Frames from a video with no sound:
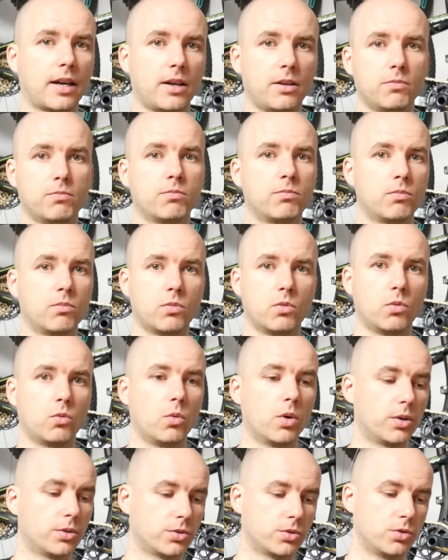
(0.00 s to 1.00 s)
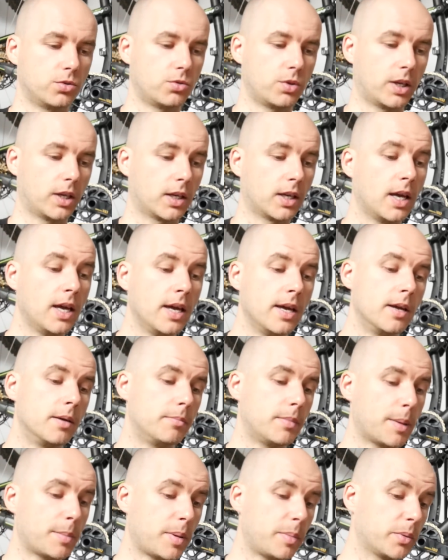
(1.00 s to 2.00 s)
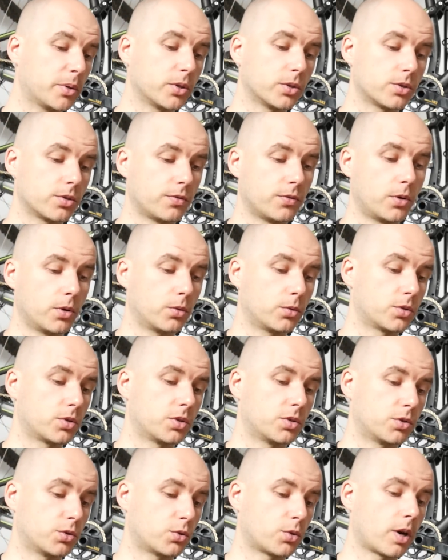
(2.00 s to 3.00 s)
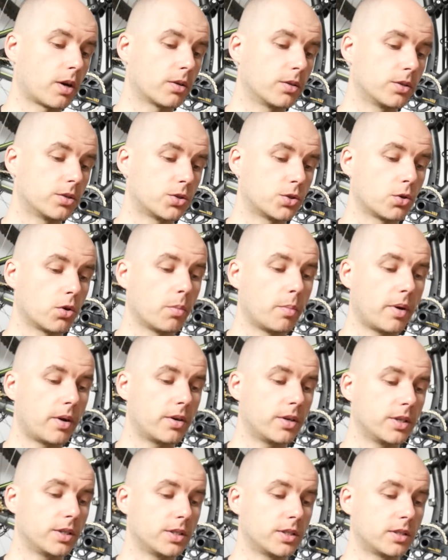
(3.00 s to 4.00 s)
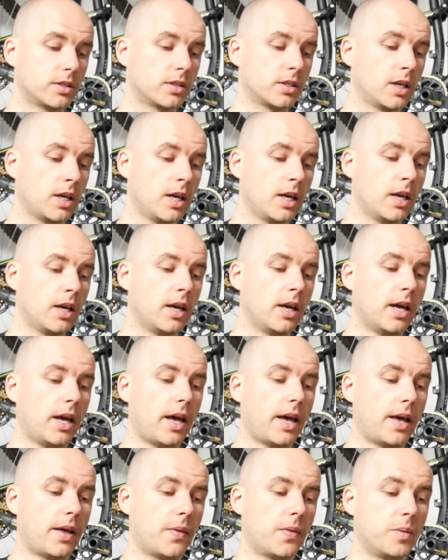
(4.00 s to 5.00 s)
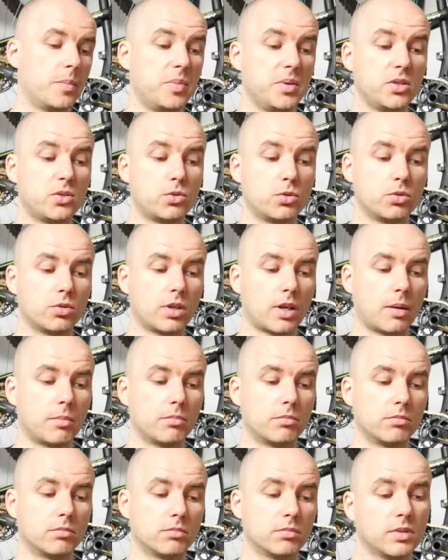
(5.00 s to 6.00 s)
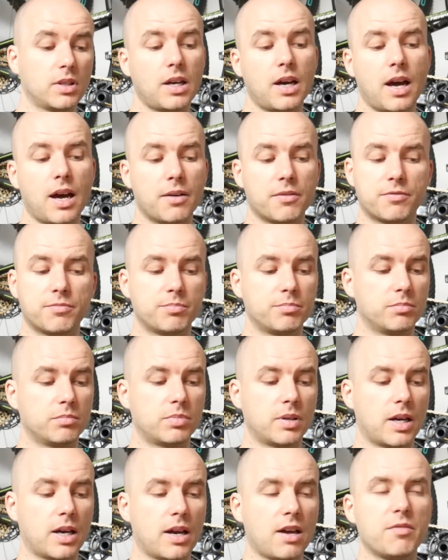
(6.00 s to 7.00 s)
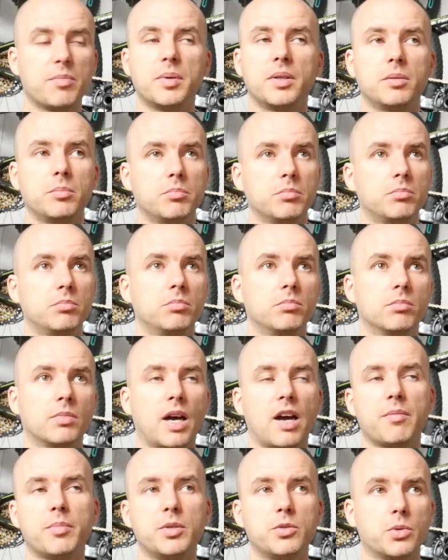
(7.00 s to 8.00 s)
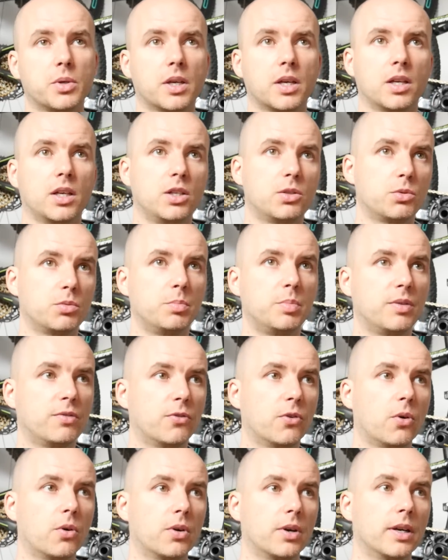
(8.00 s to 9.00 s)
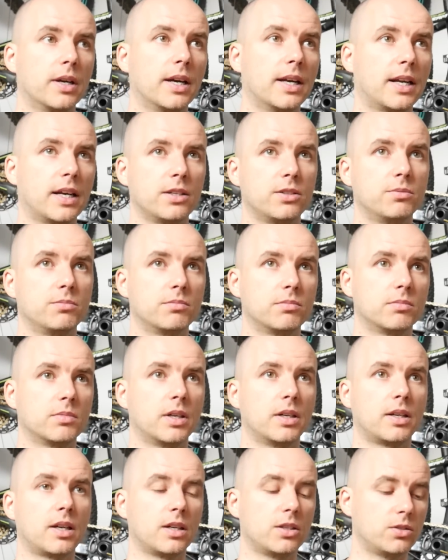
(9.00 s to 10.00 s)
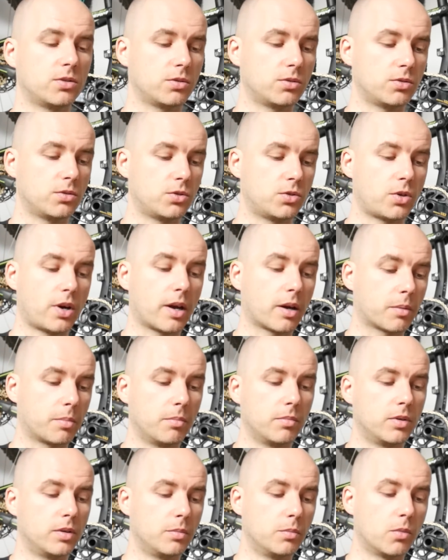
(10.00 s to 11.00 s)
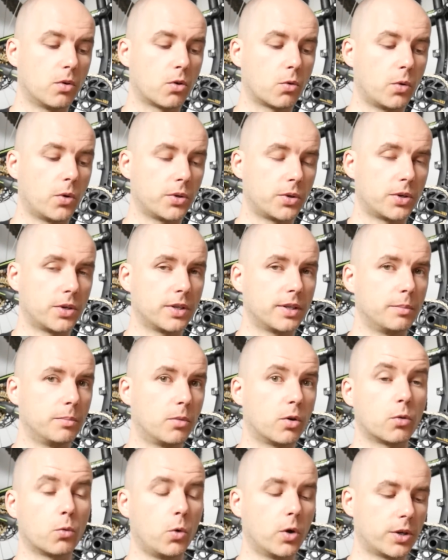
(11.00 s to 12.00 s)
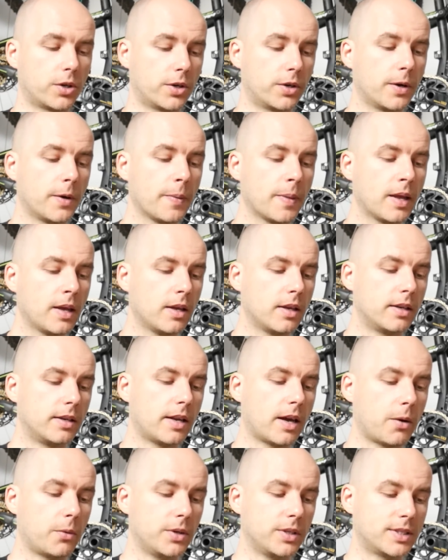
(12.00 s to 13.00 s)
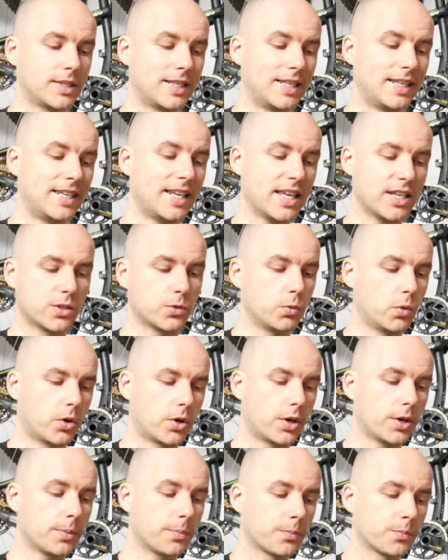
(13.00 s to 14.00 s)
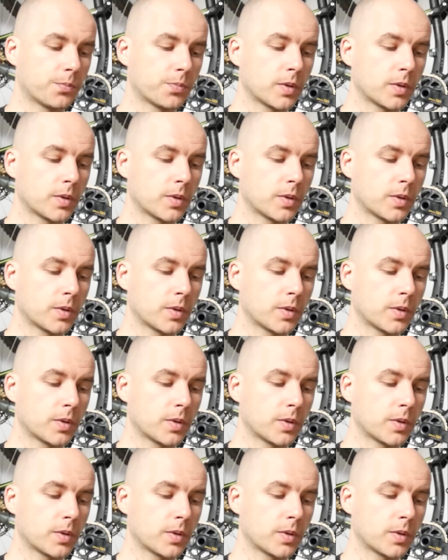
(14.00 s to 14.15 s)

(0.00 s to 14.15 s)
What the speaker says: I want to drink. Maybe because of those strawberries and the beetroot. I've been drinking beetroot before, and I drank more water. Now it's less water.